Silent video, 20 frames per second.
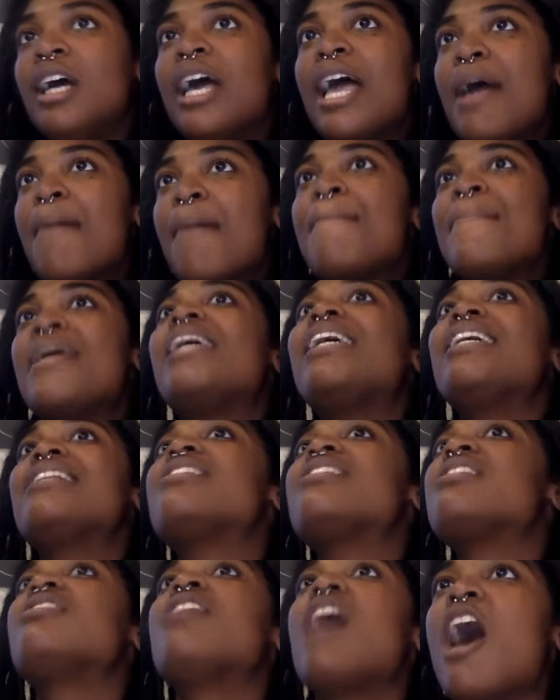It
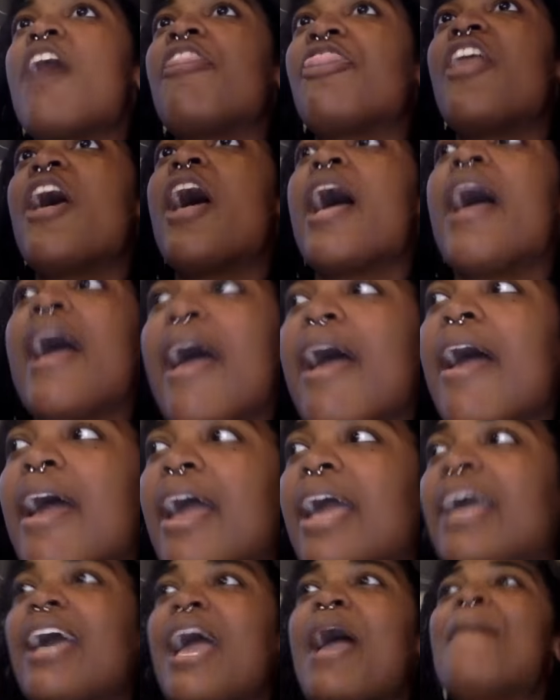means
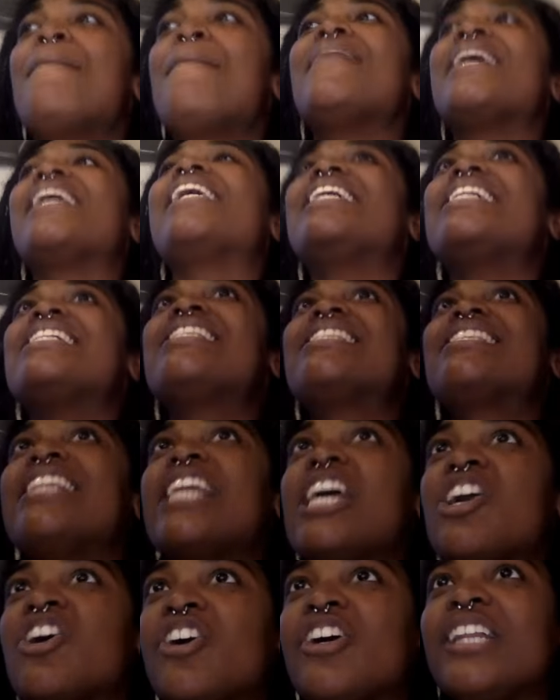nothing. It means
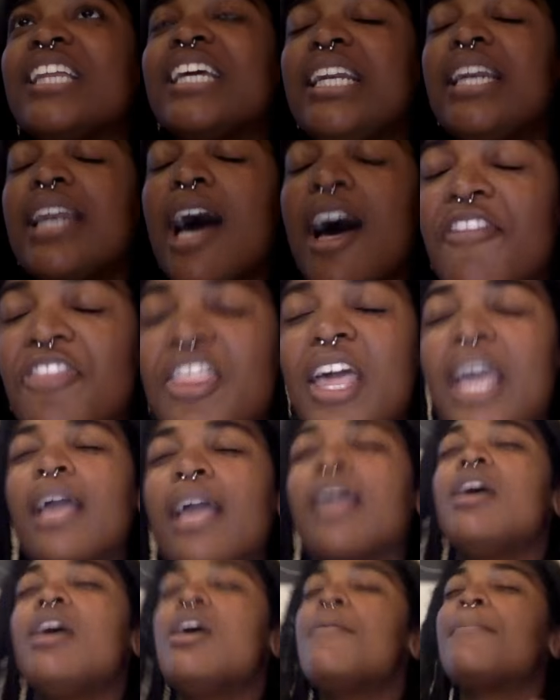literally
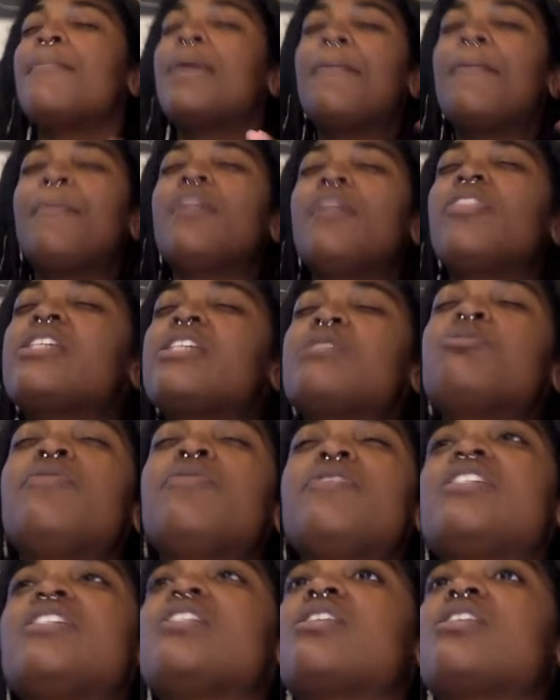nothing people, this
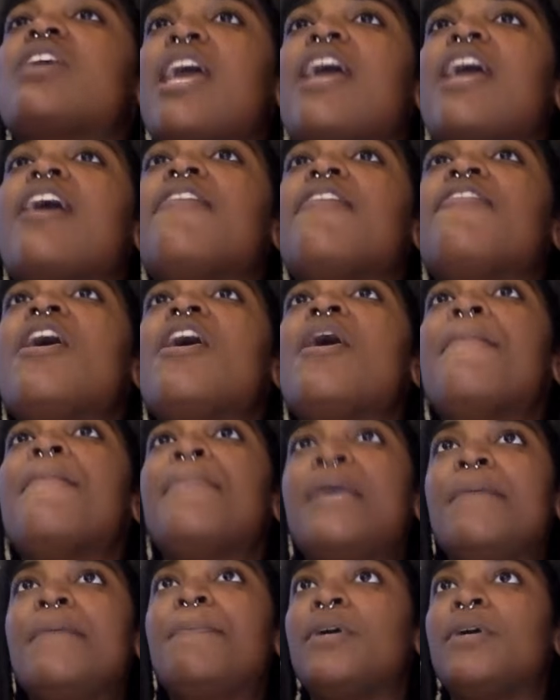movie just gave
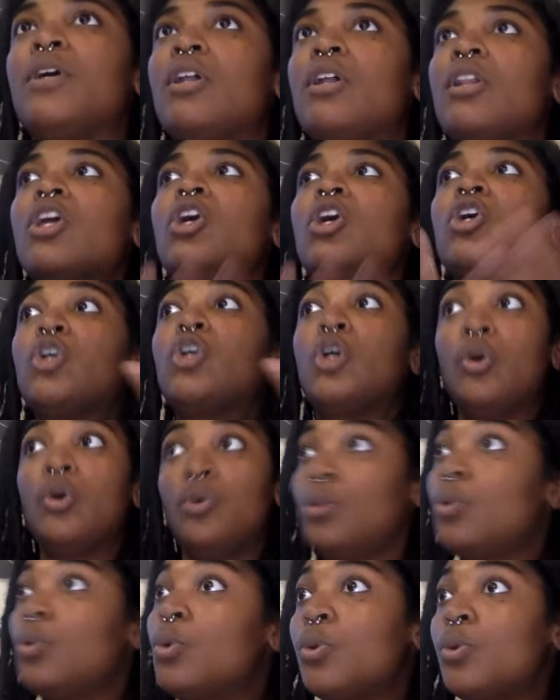people
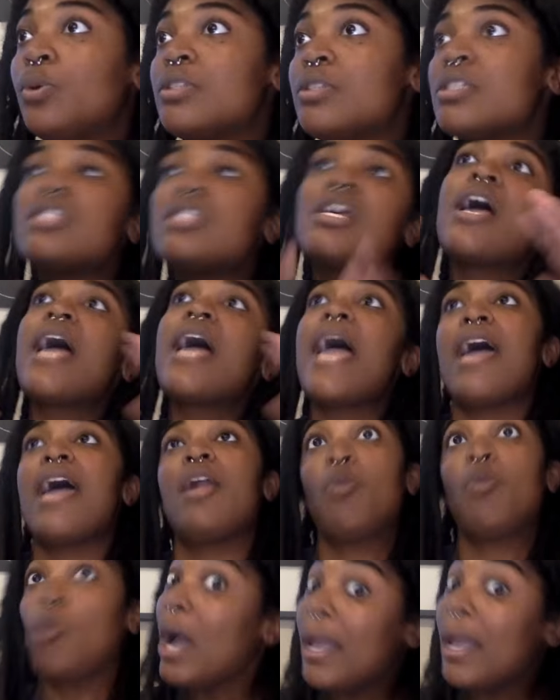coons
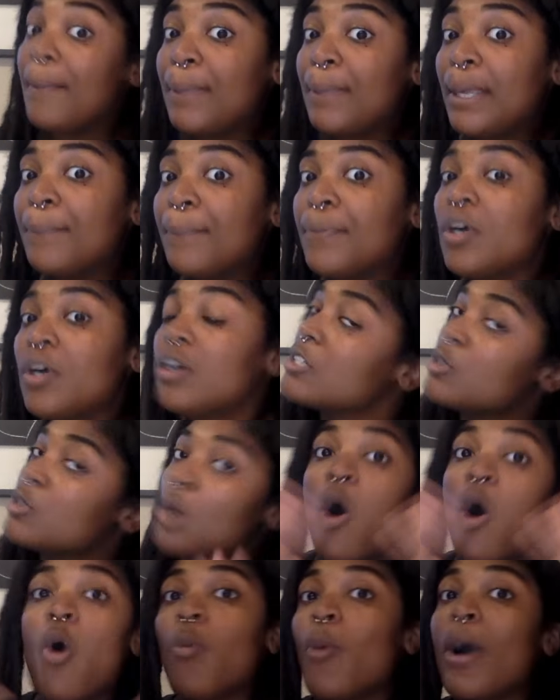and white people because
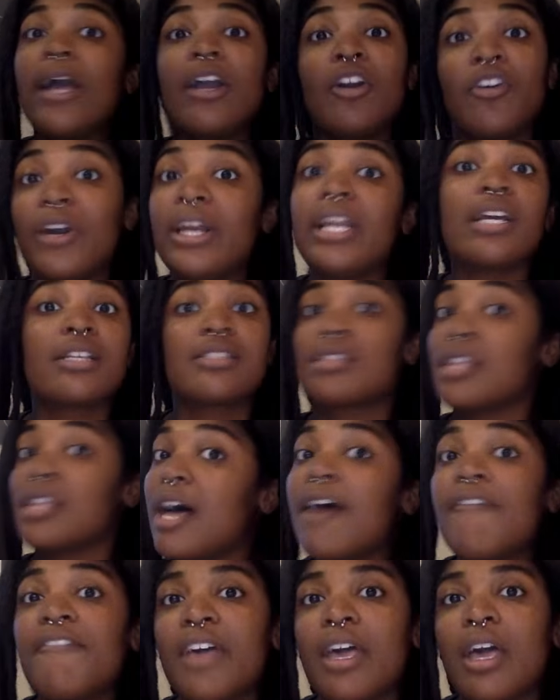oh white critics
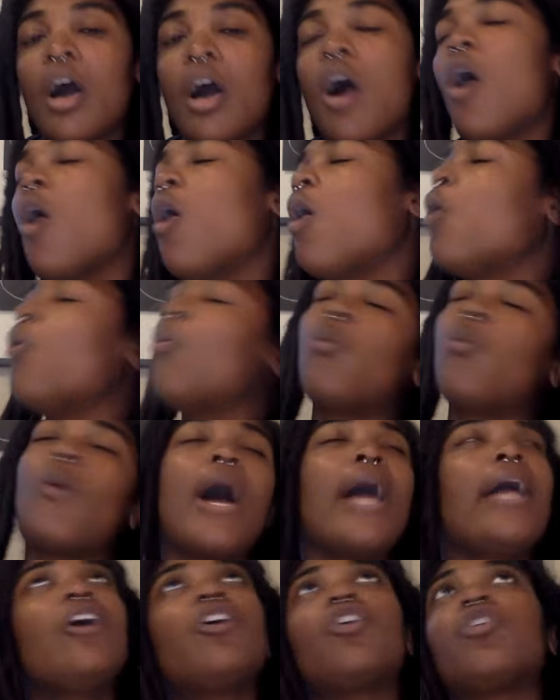love it All
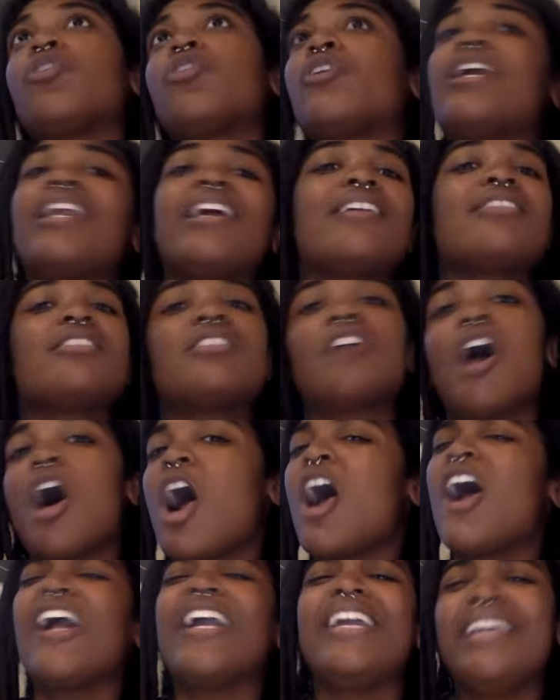white critics
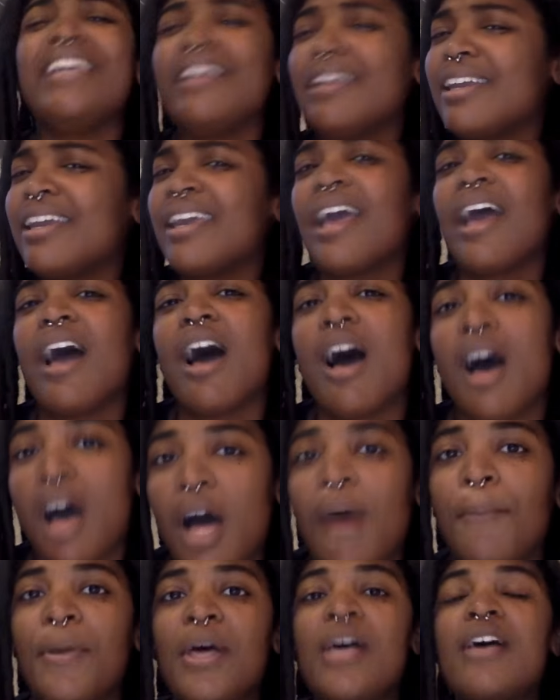are eating it
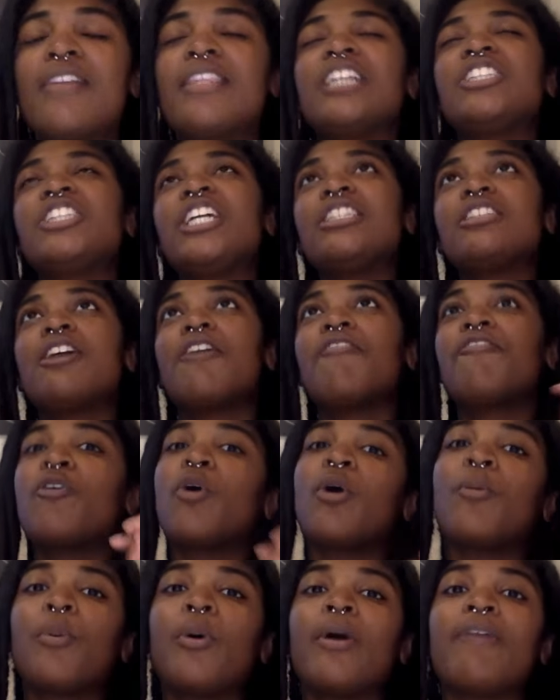up that shit has a
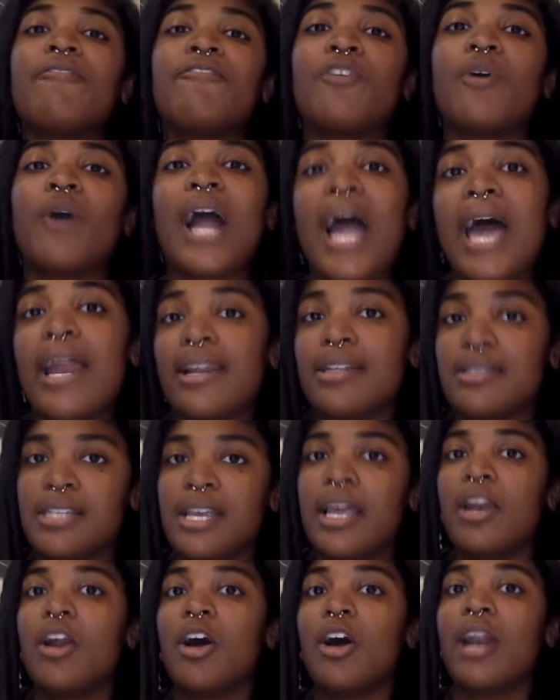4.4 out of
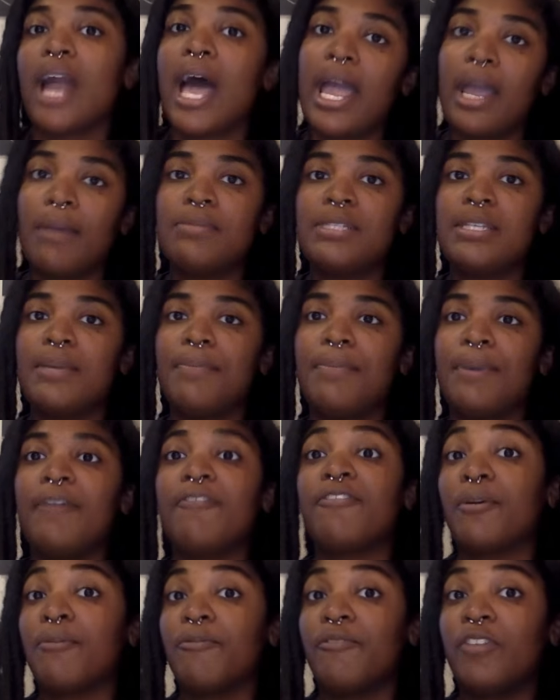10 on
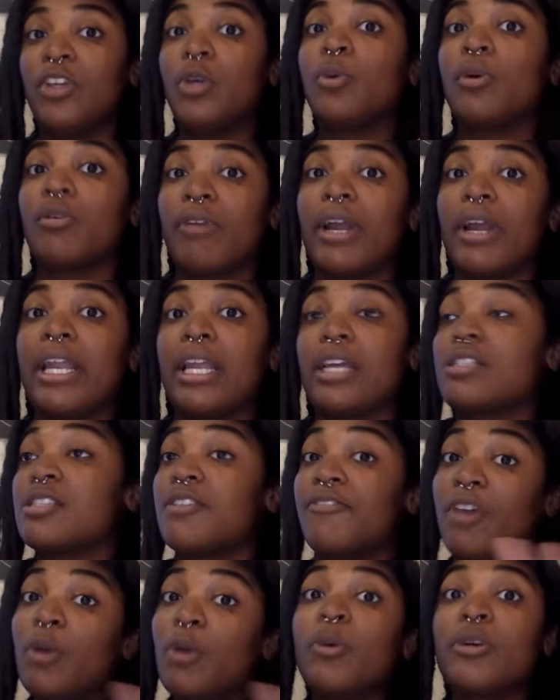imdb from viewer ratings
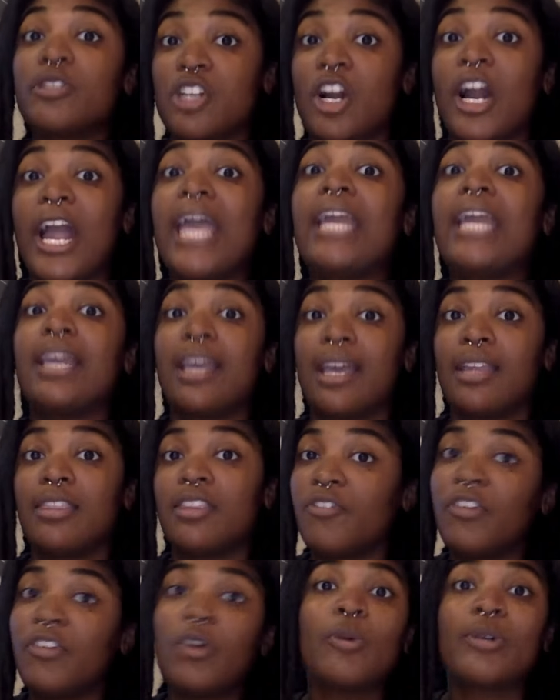the viewers are hating it
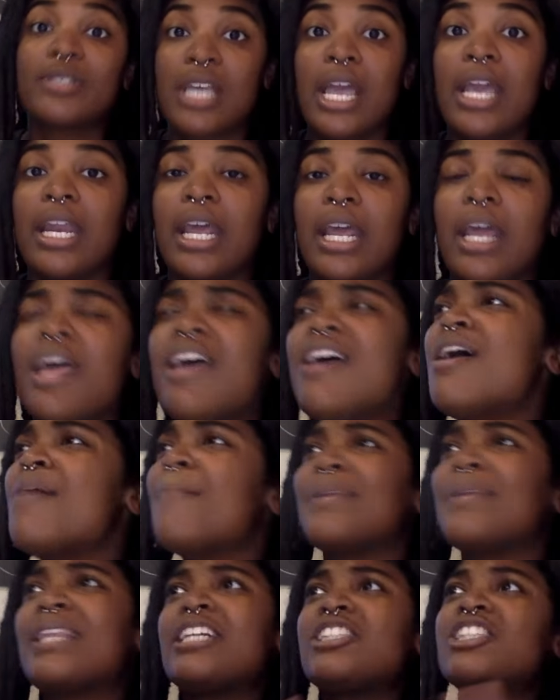the viewers hate it
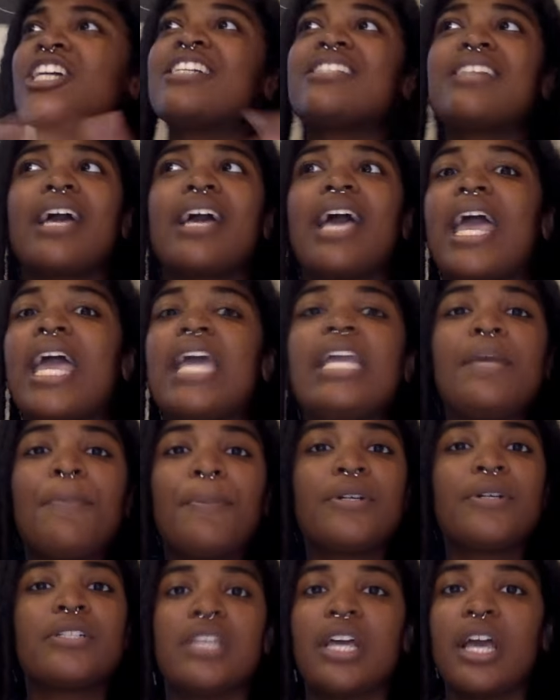but that shit has like an
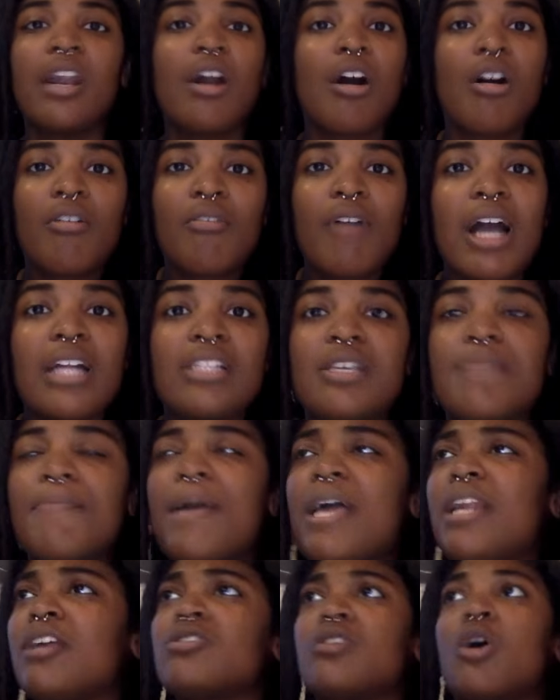80% on rotten
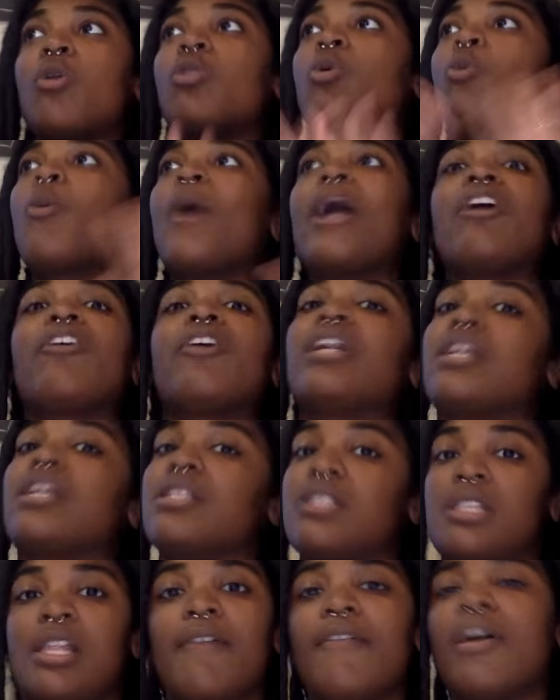tomatoes oh the white
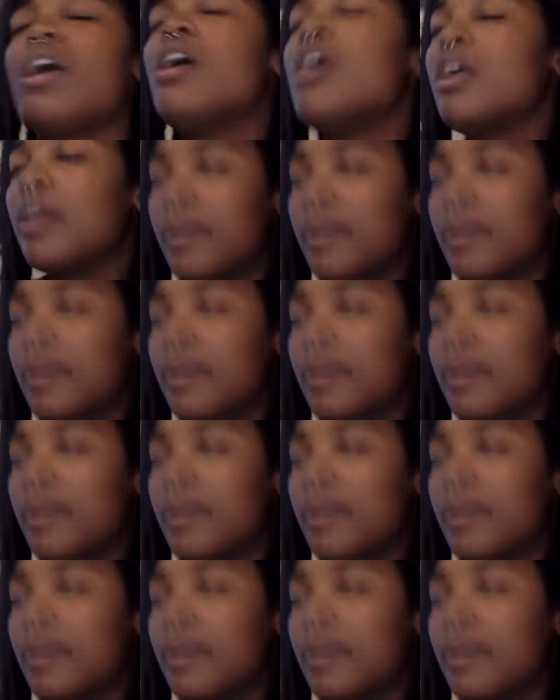critics love it